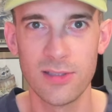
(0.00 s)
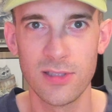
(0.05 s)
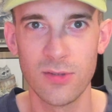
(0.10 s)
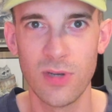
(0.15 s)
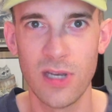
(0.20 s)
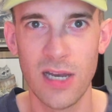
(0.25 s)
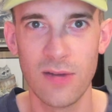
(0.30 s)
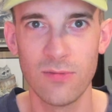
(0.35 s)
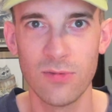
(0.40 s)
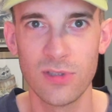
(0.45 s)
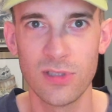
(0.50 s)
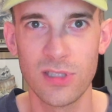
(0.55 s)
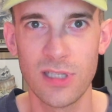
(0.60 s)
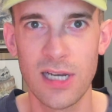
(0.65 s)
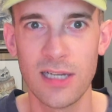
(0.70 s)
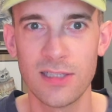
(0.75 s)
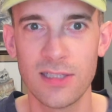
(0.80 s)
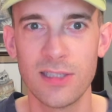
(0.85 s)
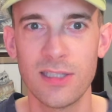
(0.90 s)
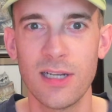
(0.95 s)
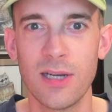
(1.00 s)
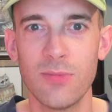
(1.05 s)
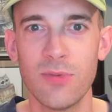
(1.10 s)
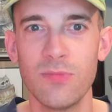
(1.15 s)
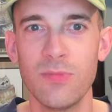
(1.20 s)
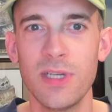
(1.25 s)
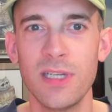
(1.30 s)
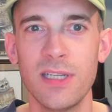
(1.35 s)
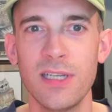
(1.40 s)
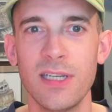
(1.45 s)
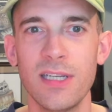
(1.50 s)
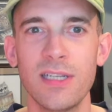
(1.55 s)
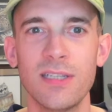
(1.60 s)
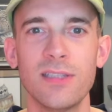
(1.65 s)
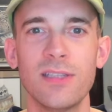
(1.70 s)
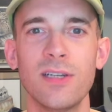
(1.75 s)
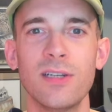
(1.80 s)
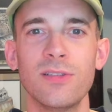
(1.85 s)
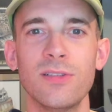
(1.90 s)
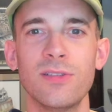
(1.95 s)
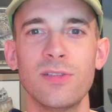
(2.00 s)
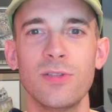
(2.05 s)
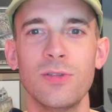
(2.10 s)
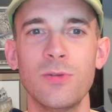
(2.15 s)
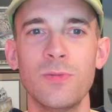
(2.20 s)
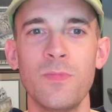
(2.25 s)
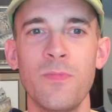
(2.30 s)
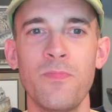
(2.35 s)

that we have in Wisconsin. I've been meaning to get there too.